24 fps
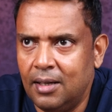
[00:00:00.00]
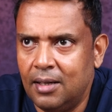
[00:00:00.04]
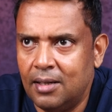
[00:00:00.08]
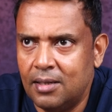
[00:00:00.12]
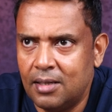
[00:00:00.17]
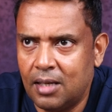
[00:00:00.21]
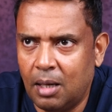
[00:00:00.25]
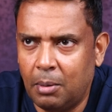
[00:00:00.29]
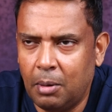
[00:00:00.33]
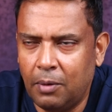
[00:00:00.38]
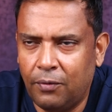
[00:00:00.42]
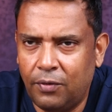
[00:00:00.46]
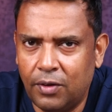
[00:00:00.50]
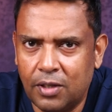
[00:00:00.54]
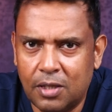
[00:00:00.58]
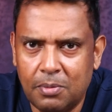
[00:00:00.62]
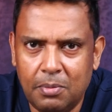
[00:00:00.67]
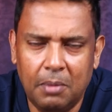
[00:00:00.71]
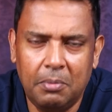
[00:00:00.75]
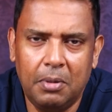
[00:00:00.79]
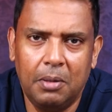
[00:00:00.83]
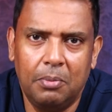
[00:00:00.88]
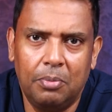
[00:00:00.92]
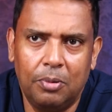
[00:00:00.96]
Some of us
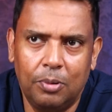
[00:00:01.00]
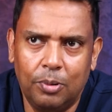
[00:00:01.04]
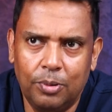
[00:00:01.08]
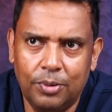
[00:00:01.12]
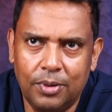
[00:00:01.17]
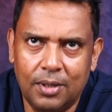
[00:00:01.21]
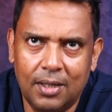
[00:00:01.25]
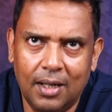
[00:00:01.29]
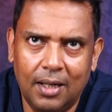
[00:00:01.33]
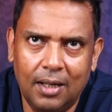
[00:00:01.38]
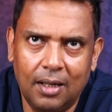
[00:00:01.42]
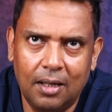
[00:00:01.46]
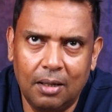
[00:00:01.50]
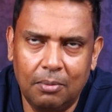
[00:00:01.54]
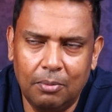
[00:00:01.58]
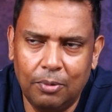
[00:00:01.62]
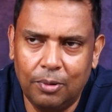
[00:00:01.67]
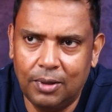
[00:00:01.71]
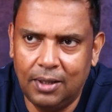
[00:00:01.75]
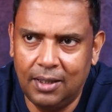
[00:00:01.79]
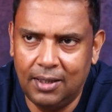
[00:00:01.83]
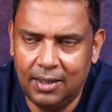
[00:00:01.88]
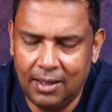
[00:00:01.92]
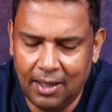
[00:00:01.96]
may be bruised a little
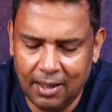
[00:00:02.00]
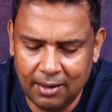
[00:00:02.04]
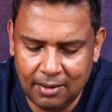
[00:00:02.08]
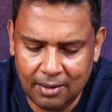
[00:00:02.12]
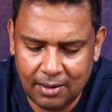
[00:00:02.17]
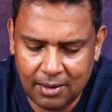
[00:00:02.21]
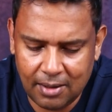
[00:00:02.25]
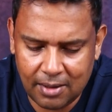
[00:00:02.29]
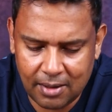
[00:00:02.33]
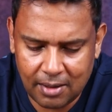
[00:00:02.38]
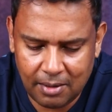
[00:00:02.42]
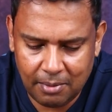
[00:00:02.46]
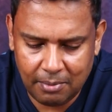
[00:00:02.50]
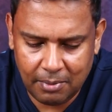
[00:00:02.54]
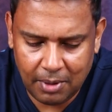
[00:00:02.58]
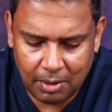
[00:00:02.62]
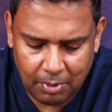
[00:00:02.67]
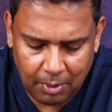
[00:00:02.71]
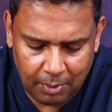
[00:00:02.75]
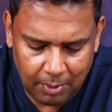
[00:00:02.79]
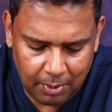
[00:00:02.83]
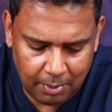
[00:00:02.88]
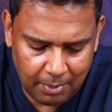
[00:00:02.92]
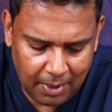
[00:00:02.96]
more than the others, but
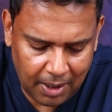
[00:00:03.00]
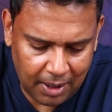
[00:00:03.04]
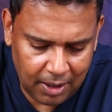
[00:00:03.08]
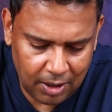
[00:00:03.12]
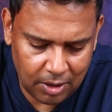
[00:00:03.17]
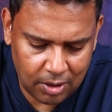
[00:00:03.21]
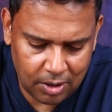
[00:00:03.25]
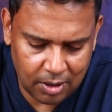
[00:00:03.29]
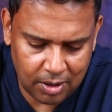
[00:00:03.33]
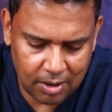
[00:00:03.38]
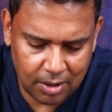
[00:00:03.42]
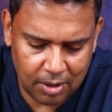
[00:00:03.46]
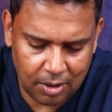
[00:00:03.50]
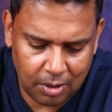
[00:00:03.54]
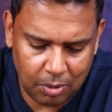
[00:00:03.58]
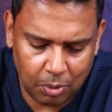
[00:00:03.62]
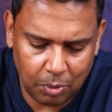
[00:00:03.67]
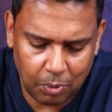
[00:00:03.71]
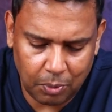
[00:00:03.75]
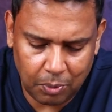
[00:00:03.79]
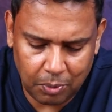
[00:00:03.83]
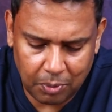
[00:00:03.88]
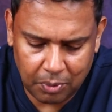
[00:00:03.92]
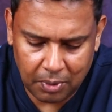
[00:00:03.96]
we will manage.
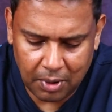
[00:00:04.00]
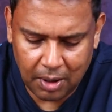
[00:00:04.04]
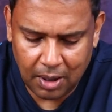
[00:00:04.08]
Don't